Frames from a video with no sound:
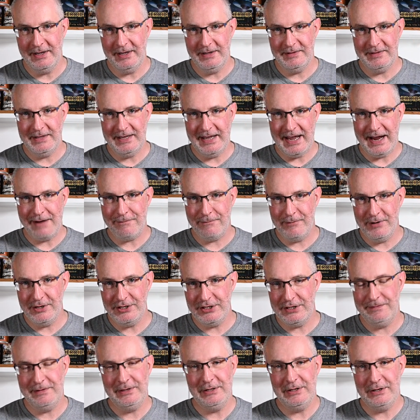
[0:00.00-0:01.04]
The average,
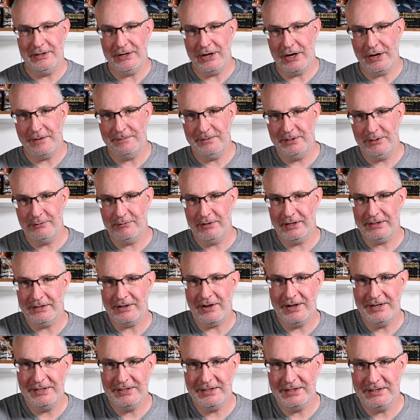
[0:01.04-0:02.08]
if you look after your
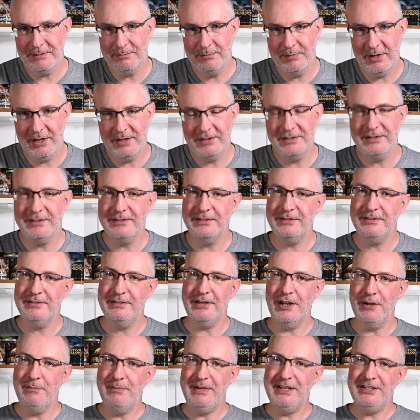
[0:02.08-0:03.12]
igniters, but
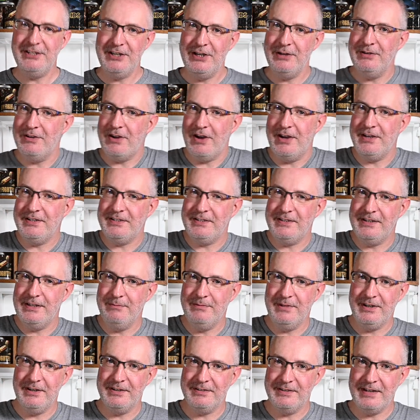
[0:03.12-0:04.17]
don't be too nice to them
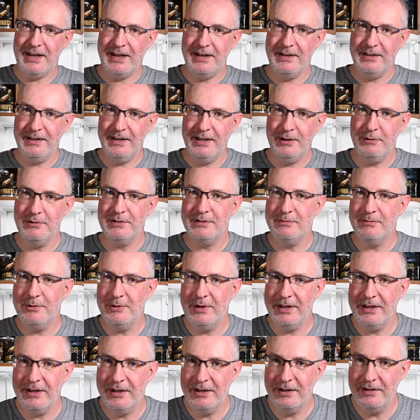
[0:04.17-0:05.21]
because that kills them
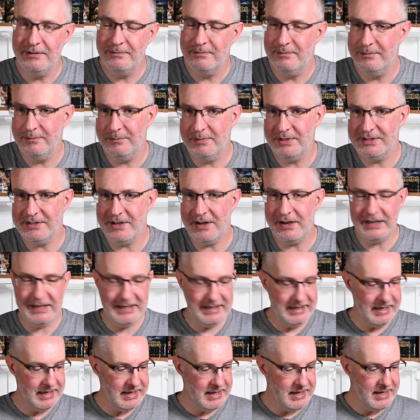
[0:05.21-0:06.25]
quicker,
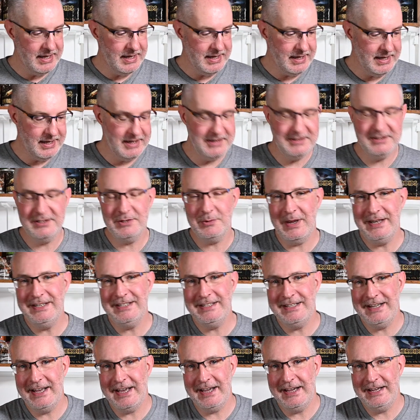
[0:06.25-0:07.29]
bizarrely, is
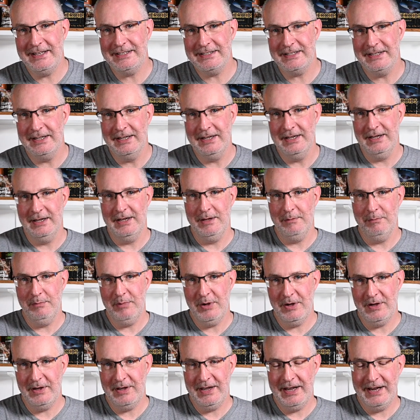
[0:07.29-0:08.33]
28
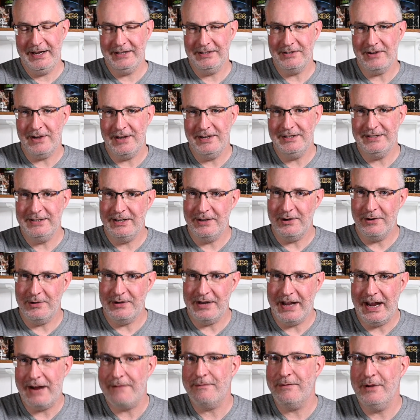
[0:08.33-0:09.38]
per igniter on
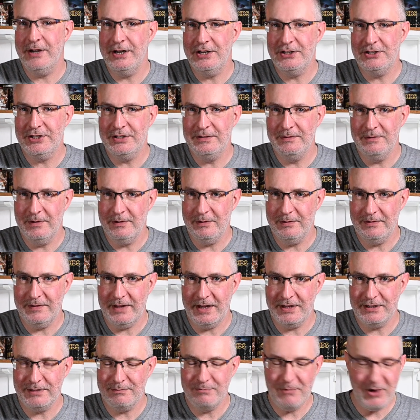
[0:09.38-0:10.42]
average.
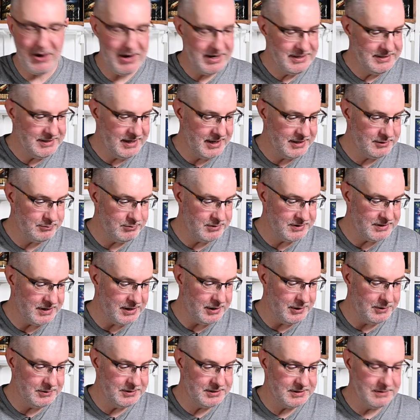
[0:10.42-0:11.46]
That's my test
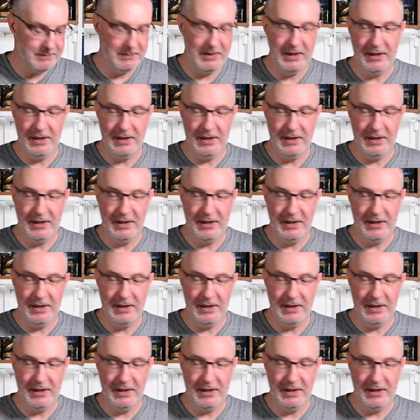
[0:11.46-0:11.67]
results.